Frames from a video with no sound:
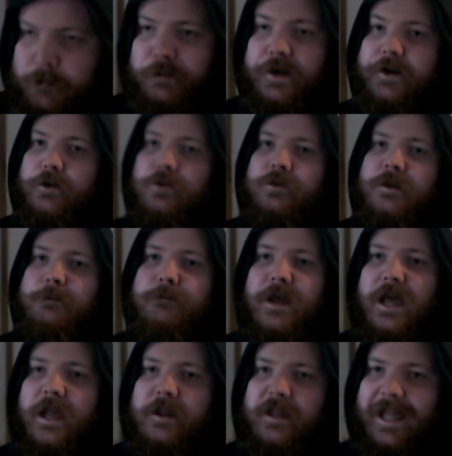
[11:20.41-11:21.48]
But looking
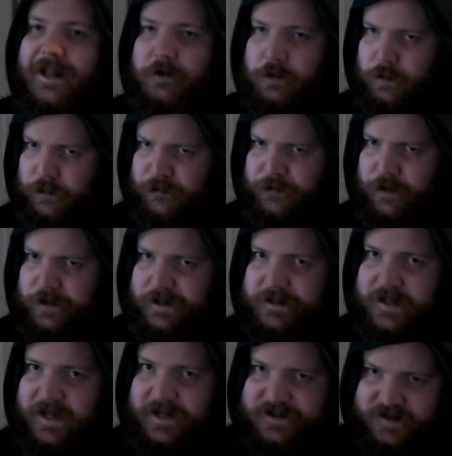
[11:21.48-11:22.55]
back at all 30
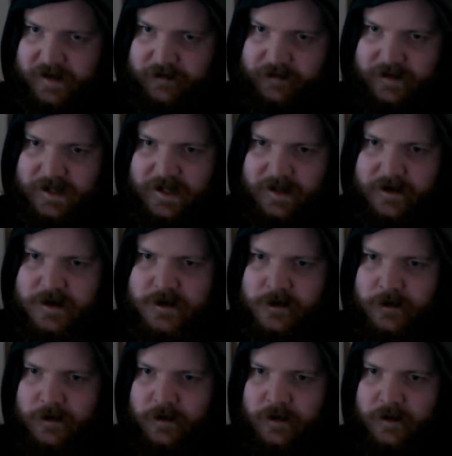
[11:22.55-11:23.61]
days that I've did,
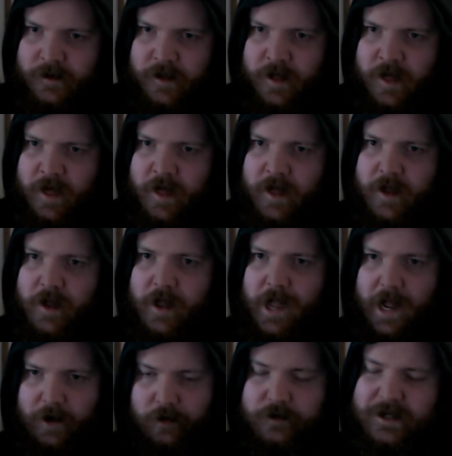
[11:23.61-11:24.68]

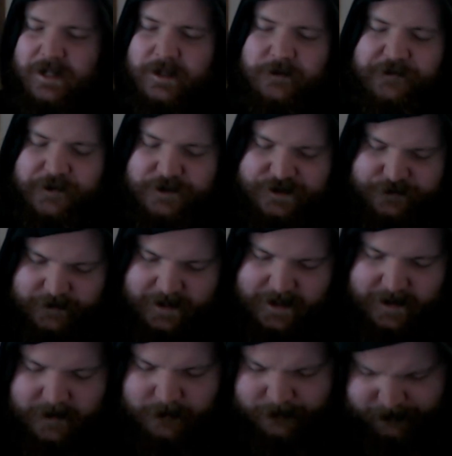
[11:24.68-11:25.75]
and looking at the first
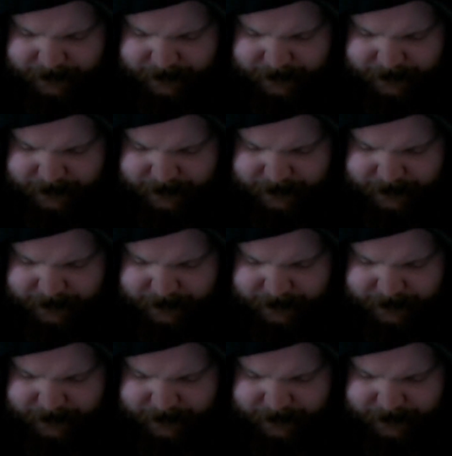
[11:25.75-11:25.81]
3,